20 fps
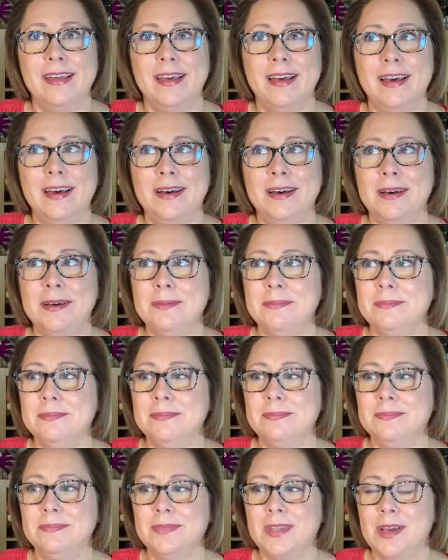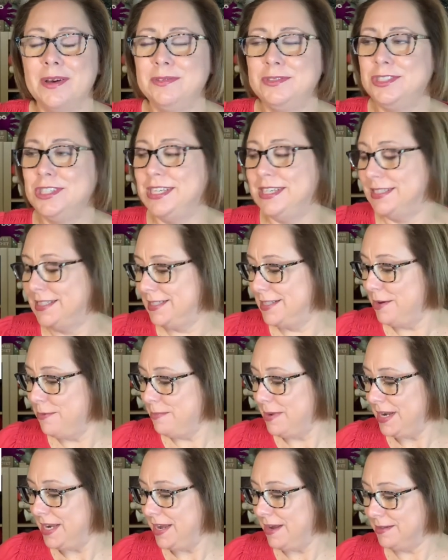Um, oh geez, so
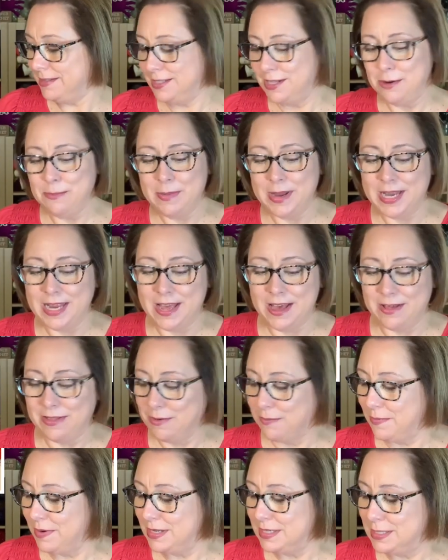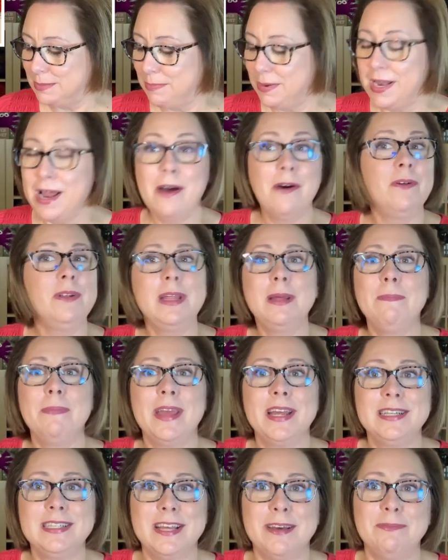many, so many other ones. But I only
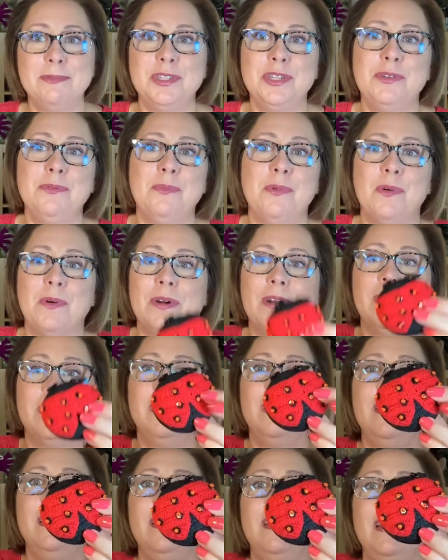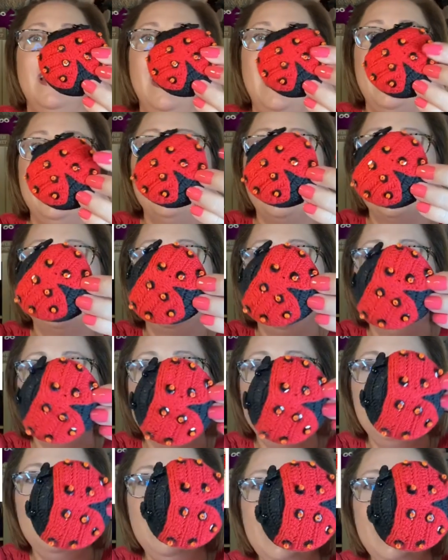picked up two more. I got the little